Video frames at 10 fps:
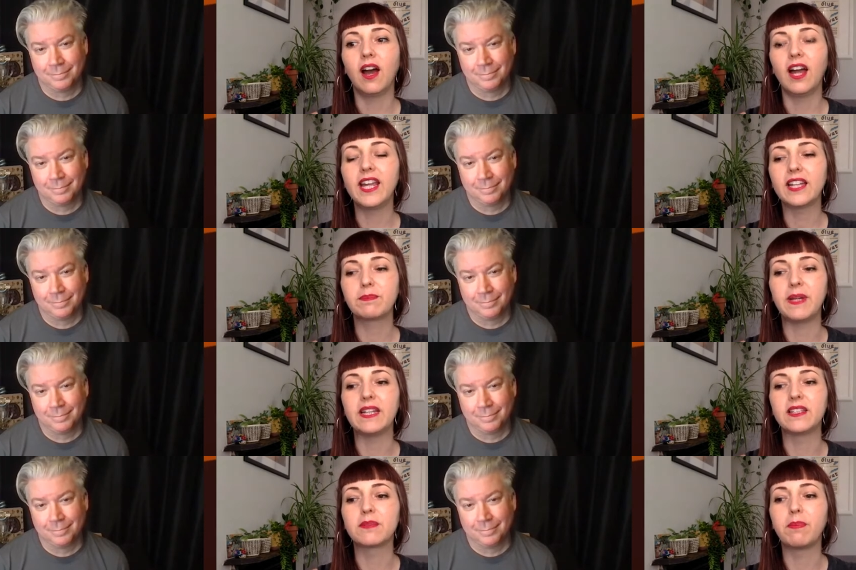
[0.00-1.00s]
Speaker 1: I guess,
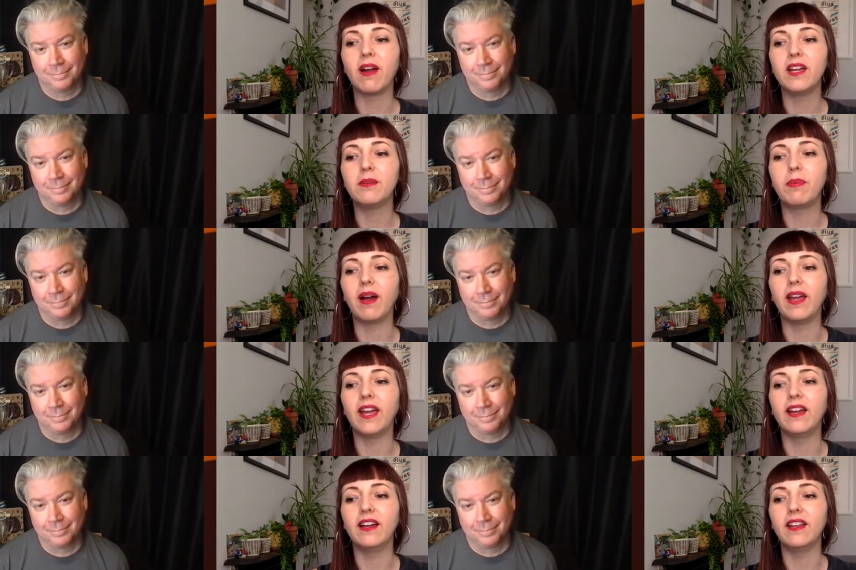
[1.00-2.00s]
be inspired by
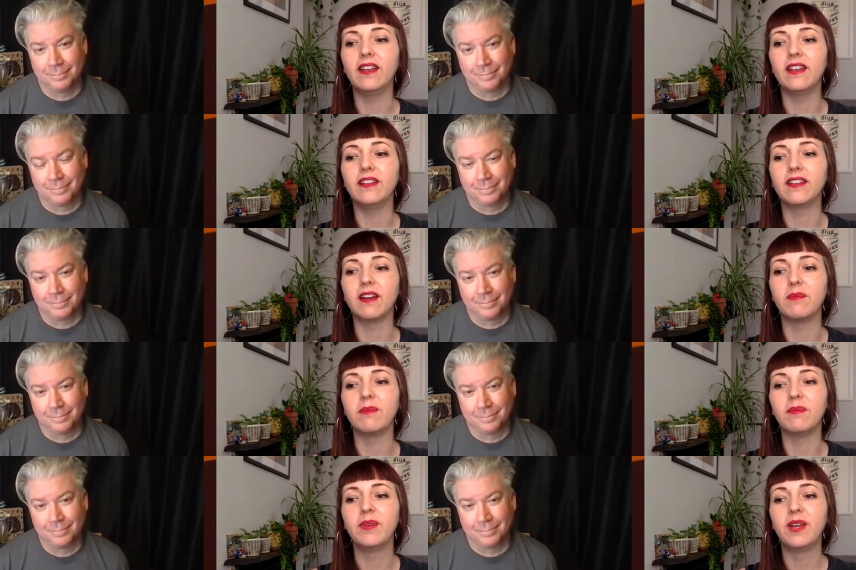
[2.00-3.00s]
it and
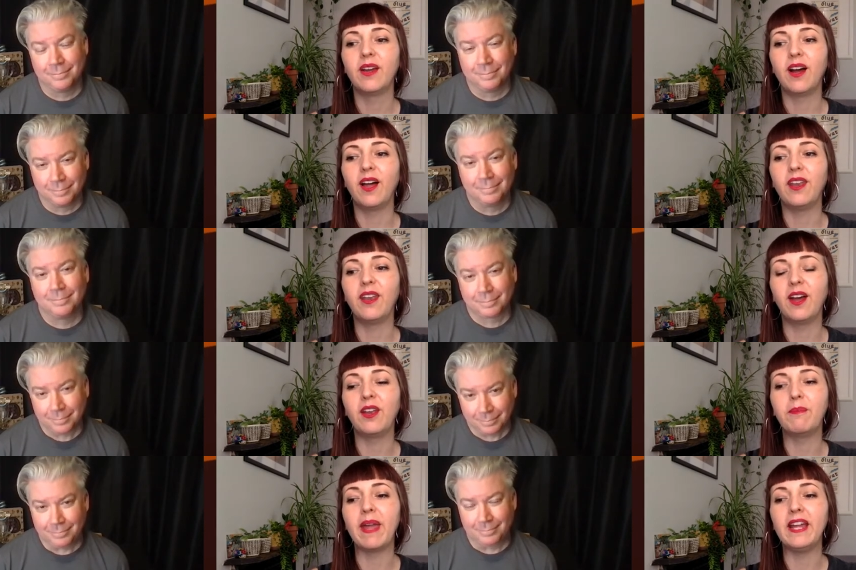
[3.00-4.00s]
um, and
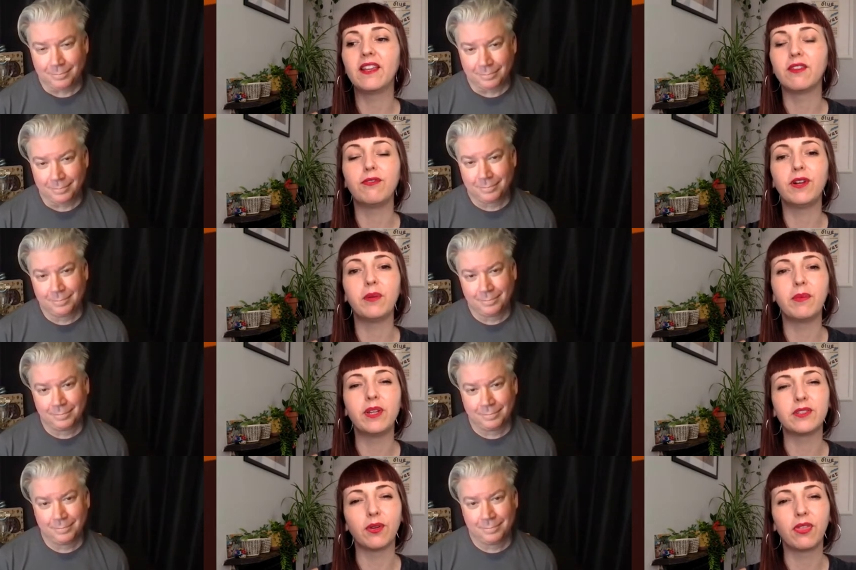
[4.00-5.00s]
and make the film
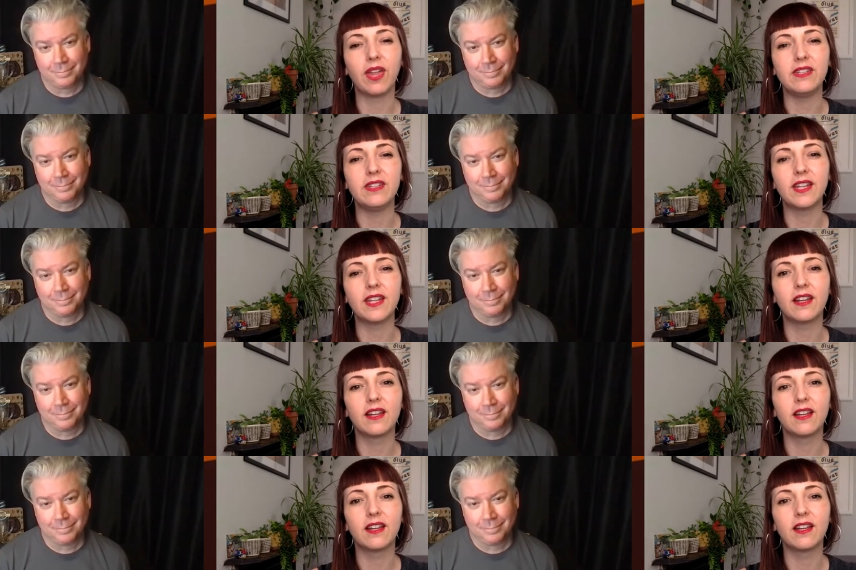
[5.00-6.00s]
as authentic
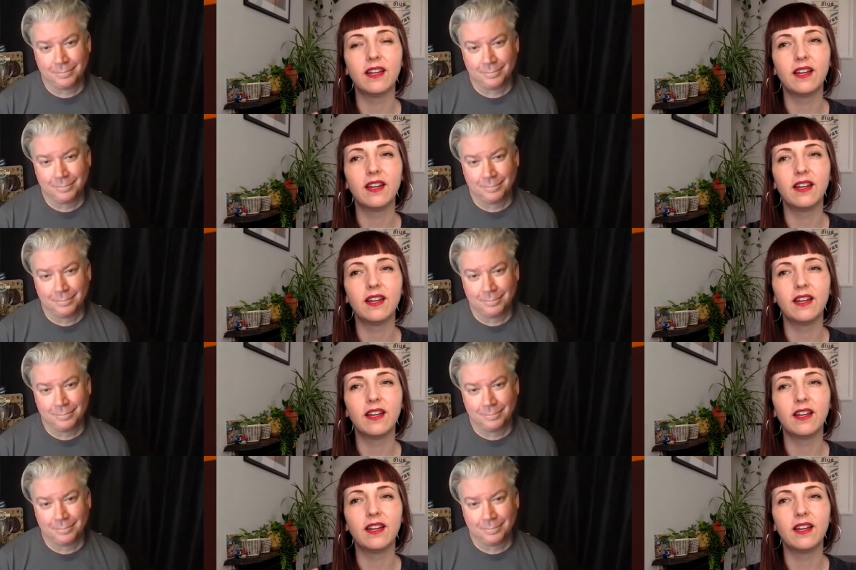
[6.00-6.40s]
as